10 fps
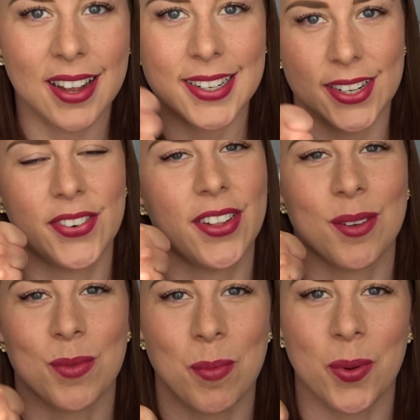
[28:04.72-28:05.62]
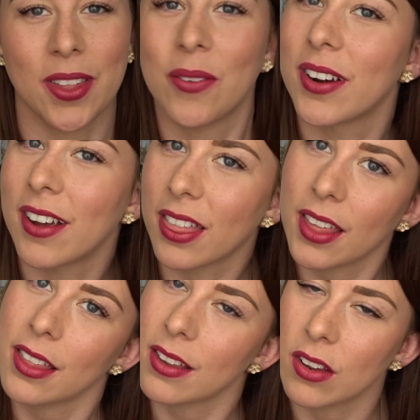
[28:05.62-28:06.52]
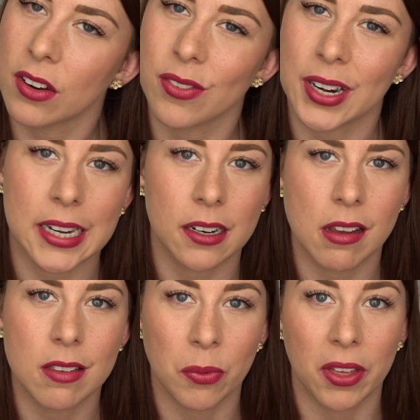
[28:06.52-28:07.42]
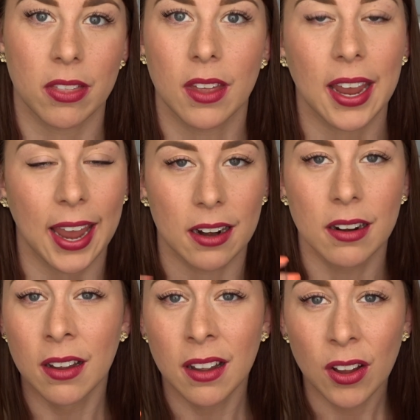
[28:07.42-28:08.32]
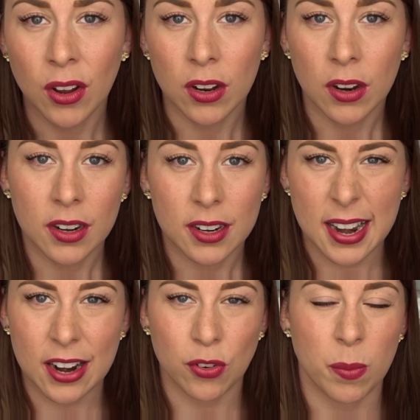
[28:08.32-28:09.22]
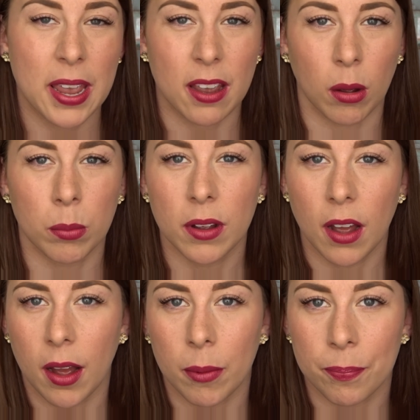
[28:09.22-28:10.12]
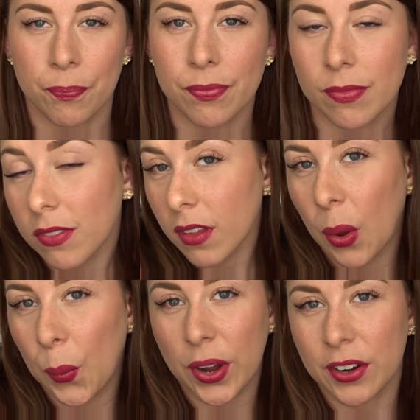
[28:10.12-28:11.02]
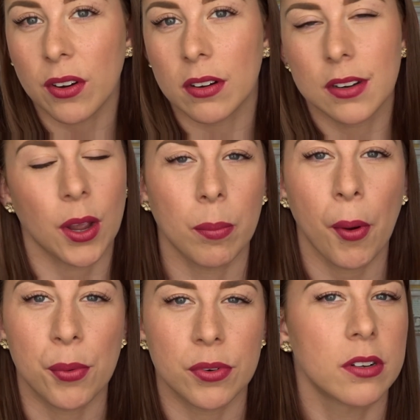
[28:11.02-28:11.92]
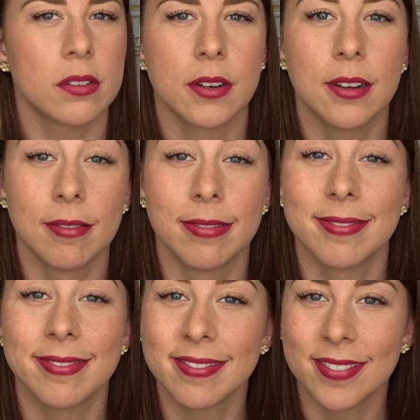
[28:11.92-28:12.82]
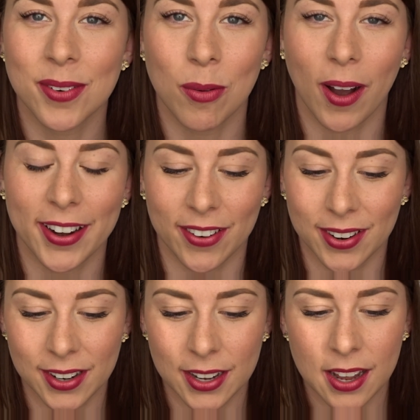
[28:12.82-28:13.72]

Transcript: Definite thumbs up on that one. I think this looks really nice with, again, natural makeup. Why not? Go bold. Why not?